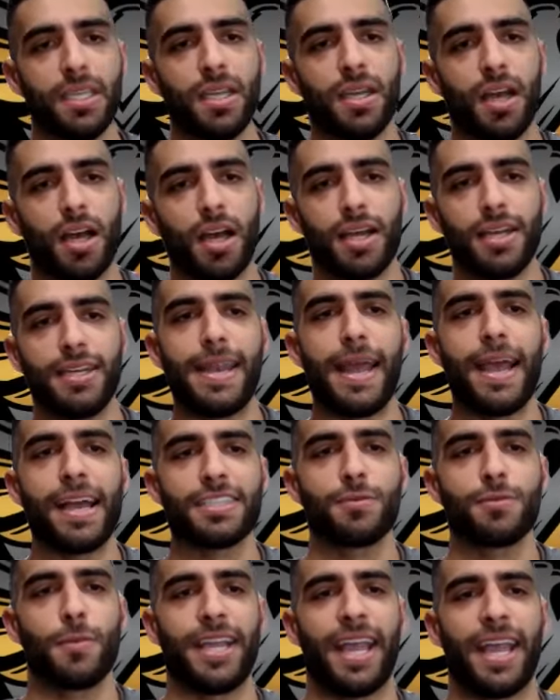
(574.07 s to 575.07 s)
Uh,
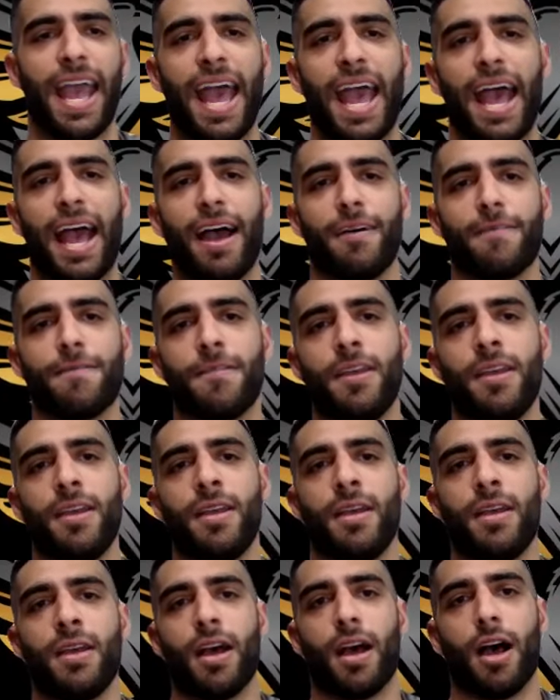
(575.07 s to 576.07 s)
next, we have
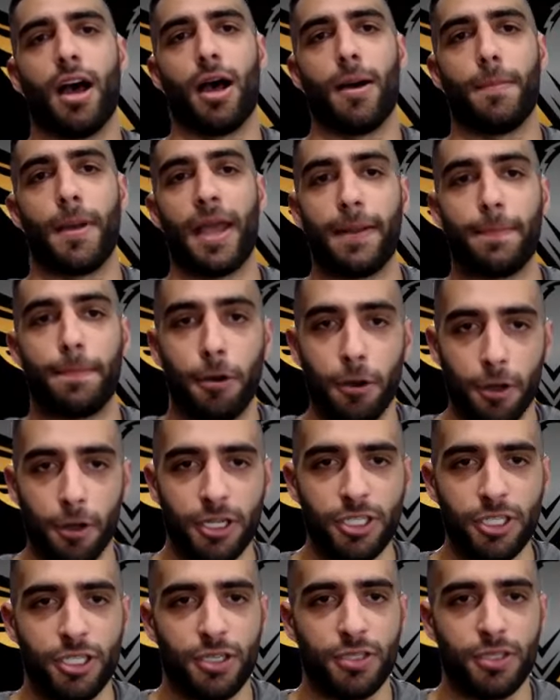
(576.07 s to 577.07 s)
um, a
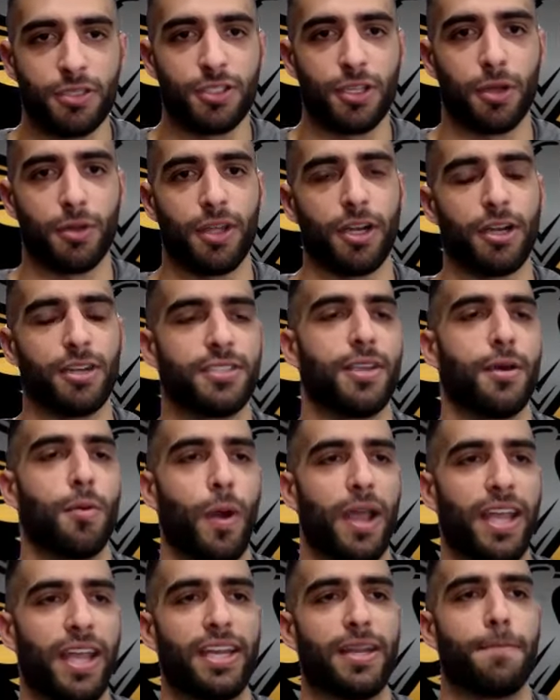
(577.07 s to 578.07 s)
push. So there is a
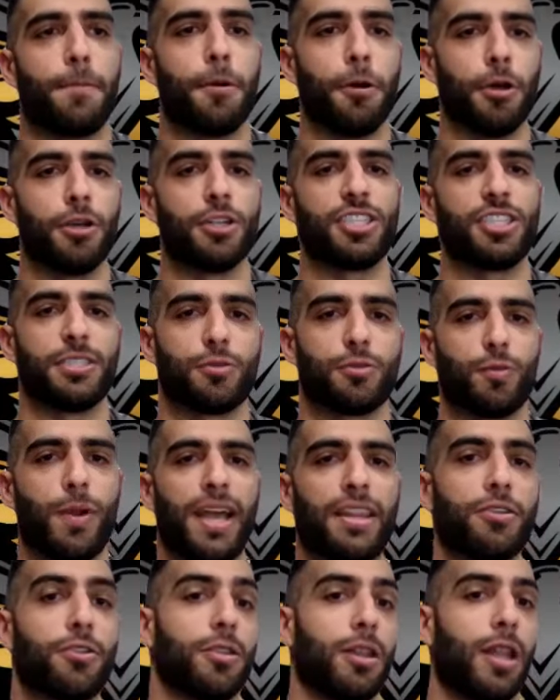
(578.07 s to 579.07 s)
weighted push. It's
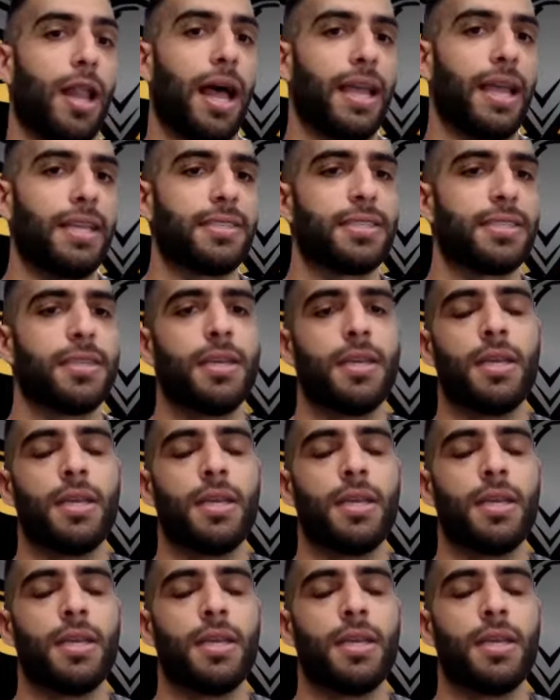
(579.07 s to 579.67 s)
rather light.